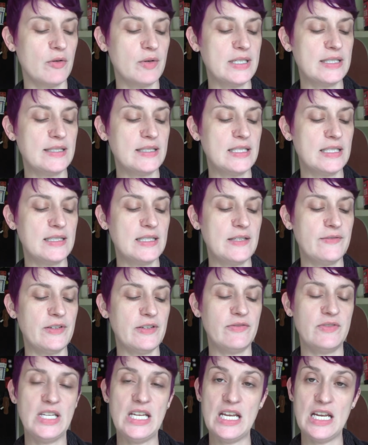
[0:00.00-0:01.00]
It's
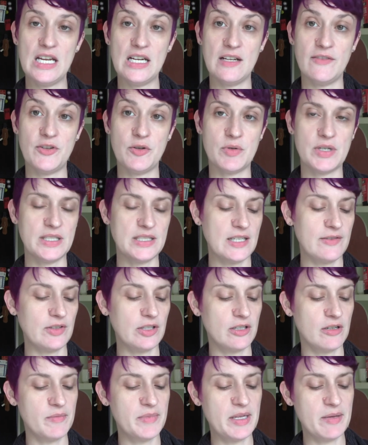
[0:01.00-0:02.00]
Dizzy15 if you wanna save a
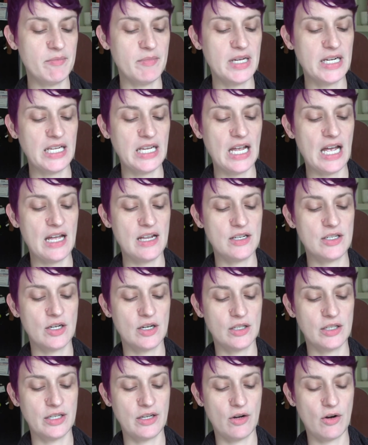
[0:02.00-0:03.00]
little bit of money at
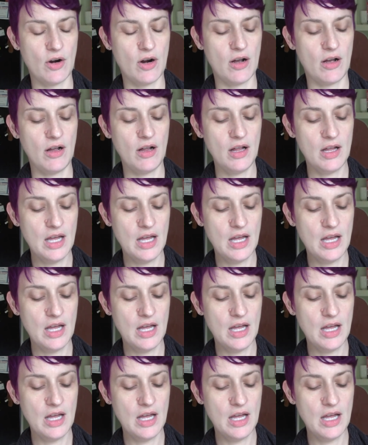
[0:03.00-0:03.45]
Darling Girl.